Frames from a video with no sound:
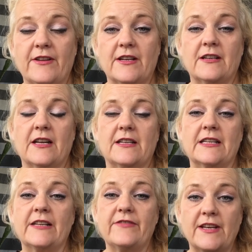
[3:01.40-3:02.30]
and
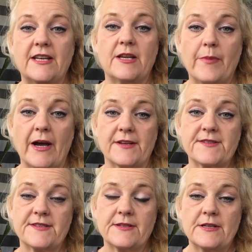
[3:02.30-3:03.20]
living in your
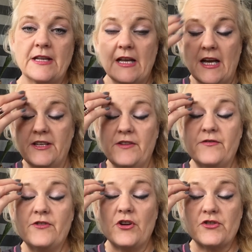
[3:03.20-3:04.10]
past. And
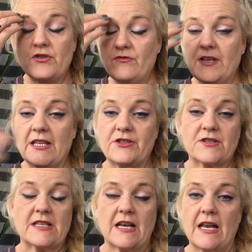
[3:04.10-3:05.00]
you've got to really
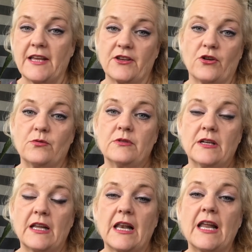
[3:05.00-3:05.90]
just let go.
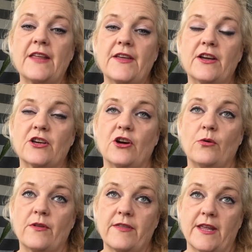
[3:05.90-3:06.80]
Let that go
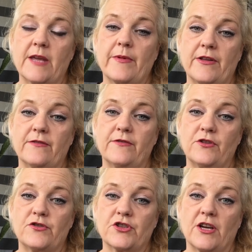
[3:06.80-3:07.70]
and think about the
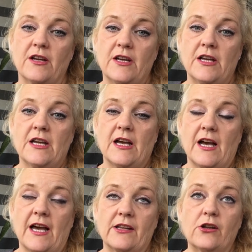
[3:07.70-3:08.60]
future
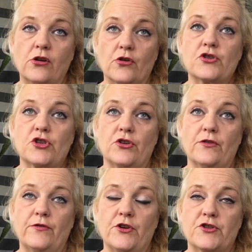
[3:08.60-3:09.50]
and look to the
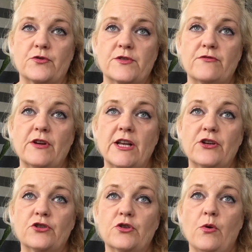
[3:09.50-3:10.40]
future. There was a really
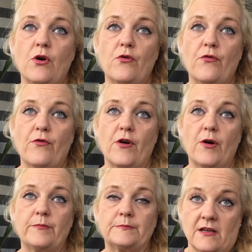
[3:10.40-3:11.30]
good quote
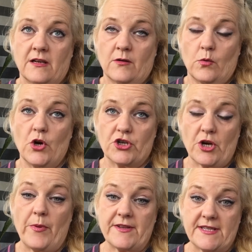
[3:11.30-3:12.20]
from
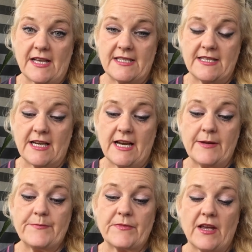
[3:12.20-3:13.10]
workshop on
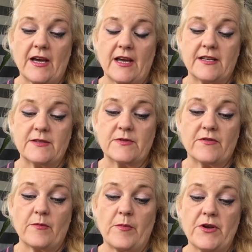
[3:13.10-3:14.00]
Saturday, and it was
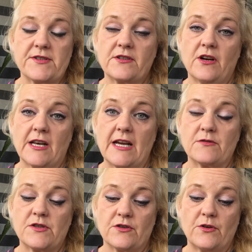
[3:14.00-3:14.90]
from a person called Lao
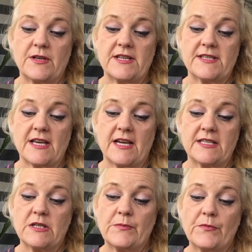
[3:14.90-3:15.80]
Tzu, and it said,
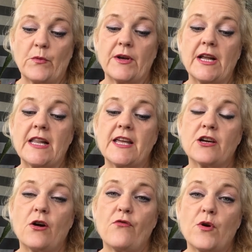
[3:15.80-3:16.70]
when I let
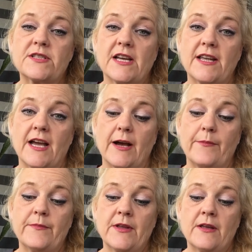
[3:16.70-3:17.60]
go of what I
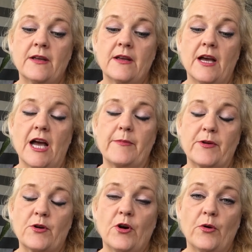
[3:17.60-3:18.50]
am, I
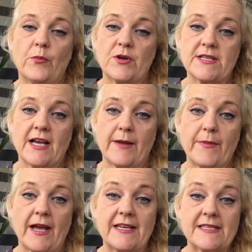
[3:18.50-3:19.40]
become what I
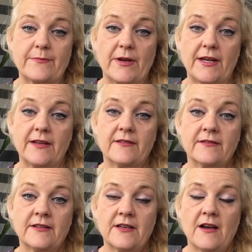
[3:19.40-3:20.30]
might be.
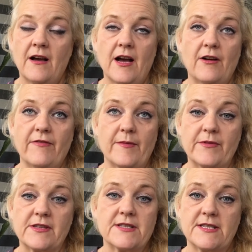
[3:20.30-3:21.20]
How
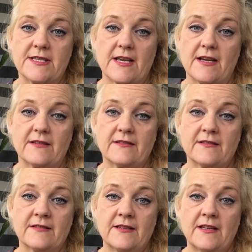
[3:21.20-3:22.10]
fabulous is that?
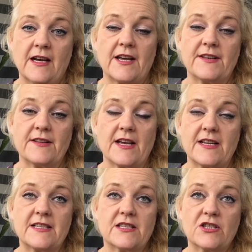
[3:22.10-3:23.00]
And that
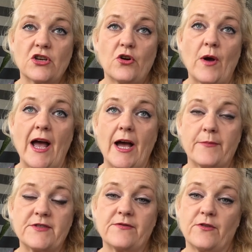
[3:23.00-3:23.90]
is so
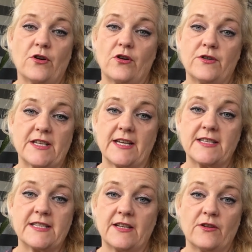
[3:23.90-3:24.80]
apt for
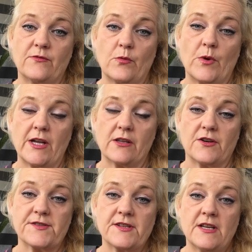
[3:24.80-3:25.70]
dieting and weight
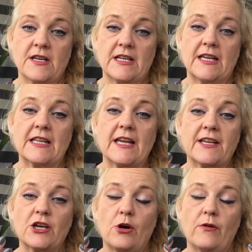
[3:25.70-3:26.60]
loss. You're
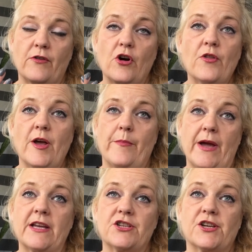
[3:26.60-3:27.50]
letting go of all that
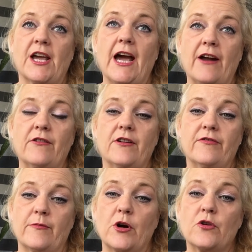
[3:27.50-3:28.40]
baggage you carry
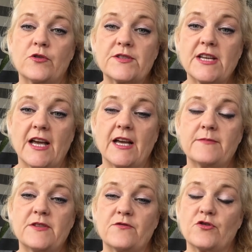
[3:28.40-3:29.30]
from all those
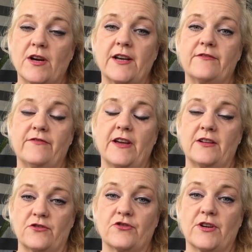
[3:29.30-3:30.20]
times you've tried and
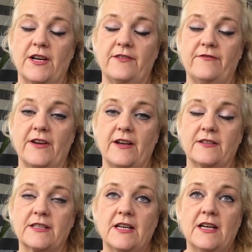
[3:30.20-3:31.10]
failed,
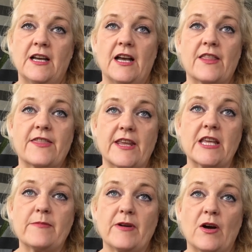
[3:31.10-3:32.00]
and
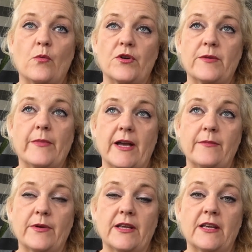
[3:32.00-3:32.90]
think about what you
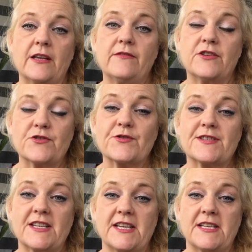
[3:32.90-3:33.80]
might be if you
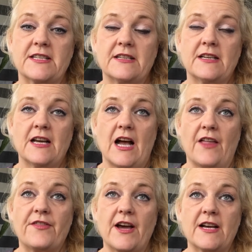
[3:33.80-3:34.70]
succeed.
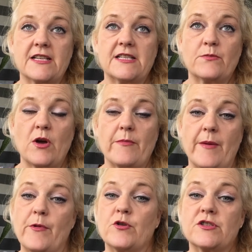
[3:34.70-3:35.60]
And that is where my
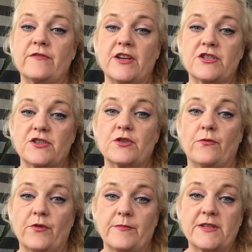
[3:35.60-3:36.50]
motivation has come
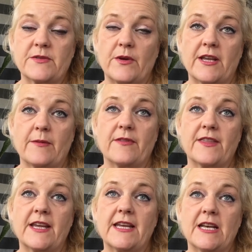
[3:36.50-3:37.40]
from this week. I'm
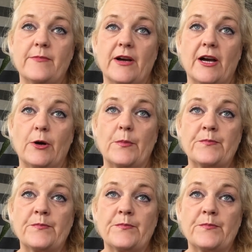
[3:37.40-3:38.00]
thinking about